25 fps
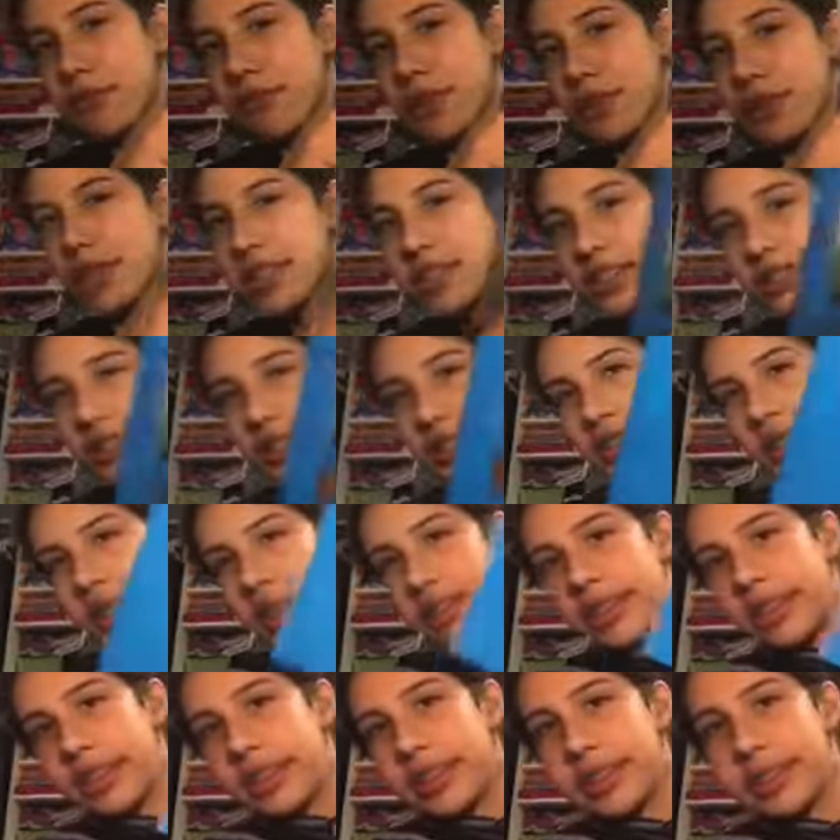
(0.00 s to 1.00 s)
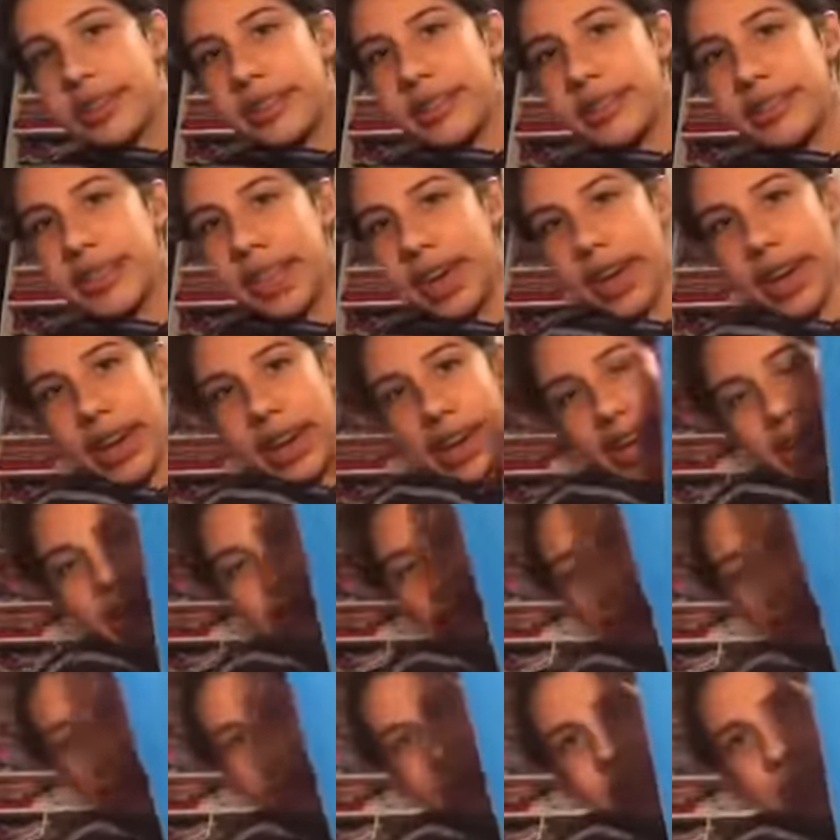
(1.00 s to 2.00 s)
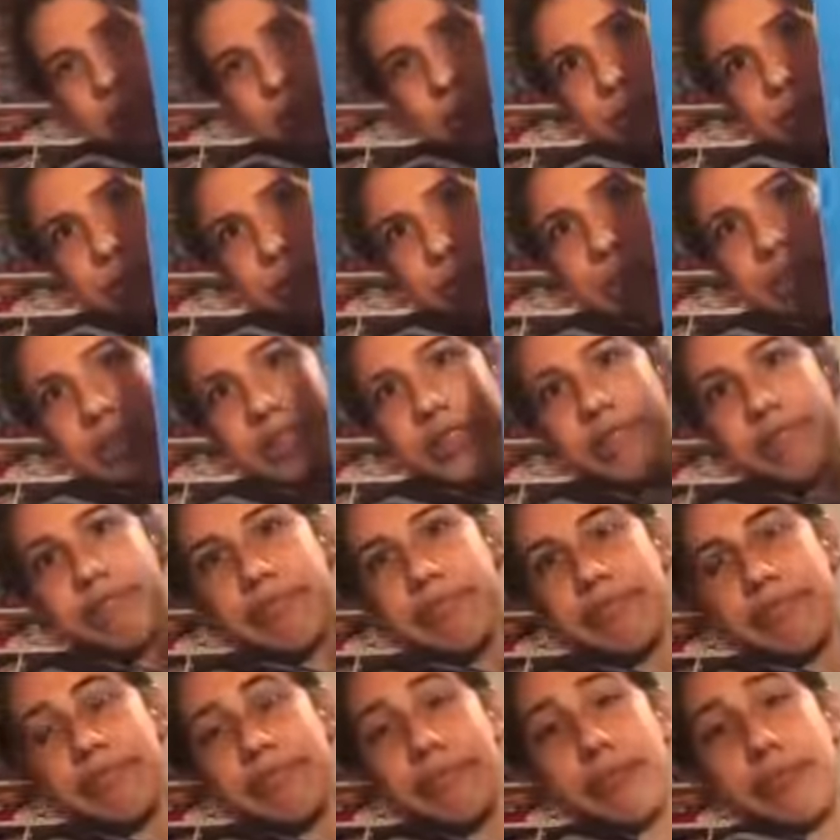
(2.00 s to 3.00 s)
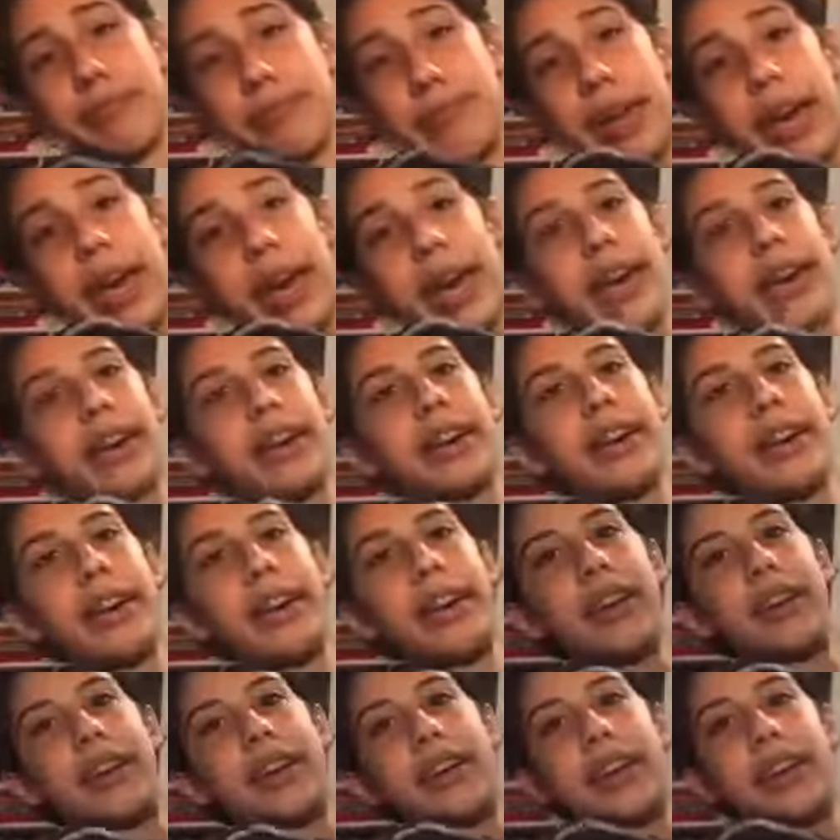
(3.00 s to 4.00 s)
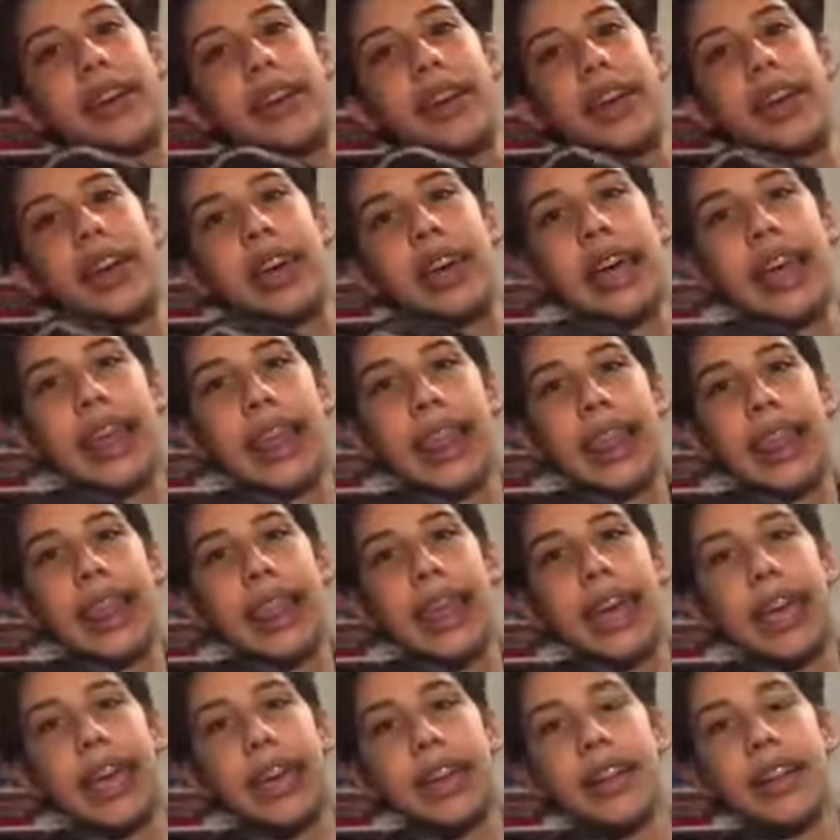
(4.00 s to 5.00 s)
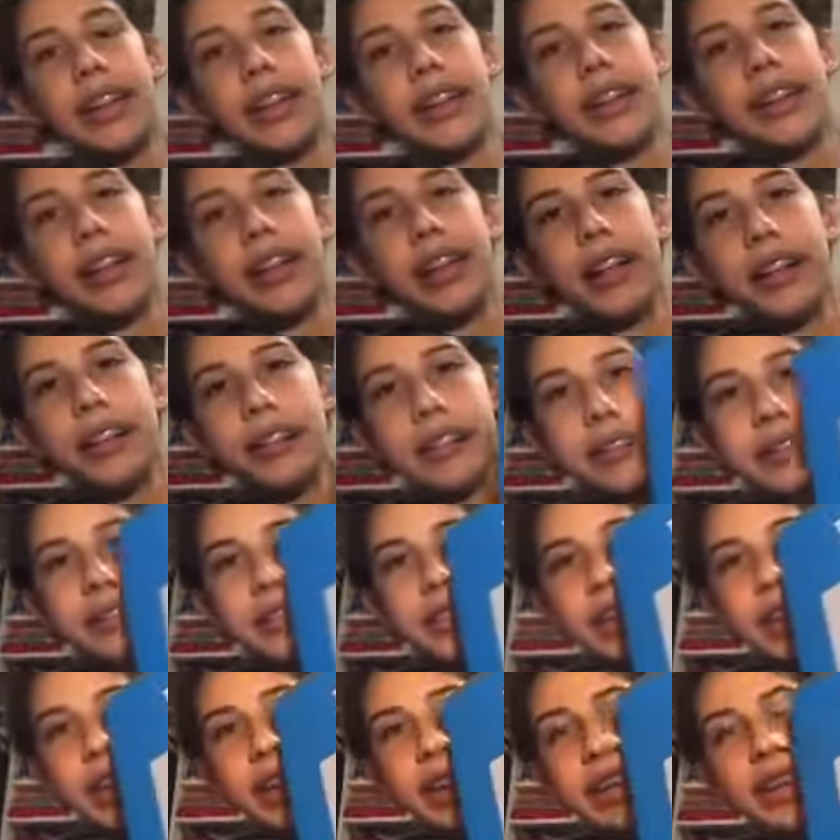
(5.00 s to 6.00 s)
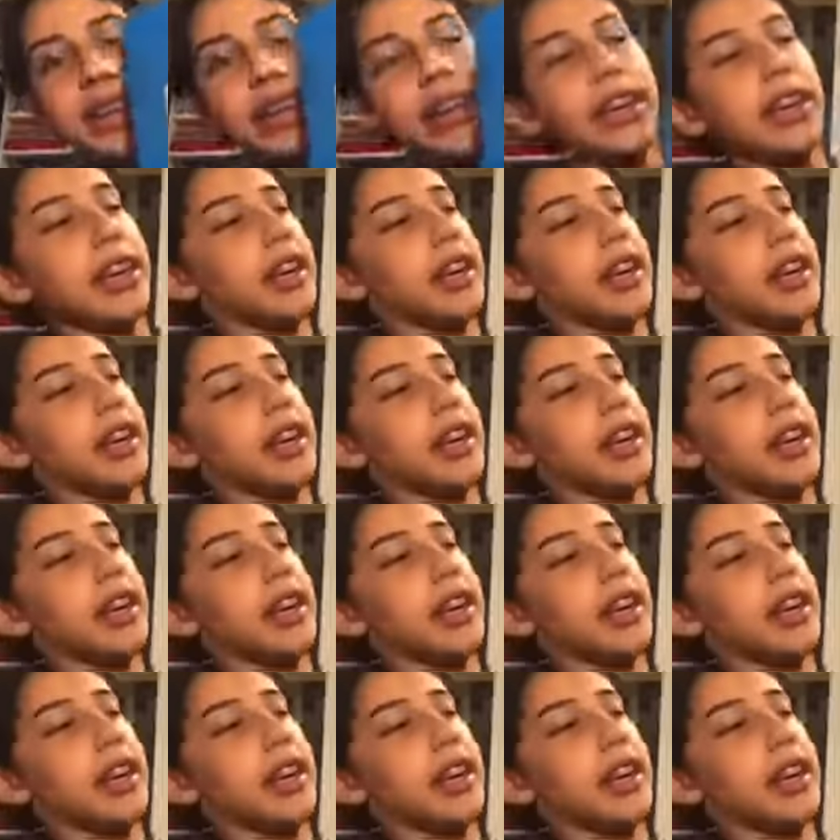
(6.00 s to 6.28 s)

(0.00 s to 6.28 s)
front, side, oh goodness, back, and then other side.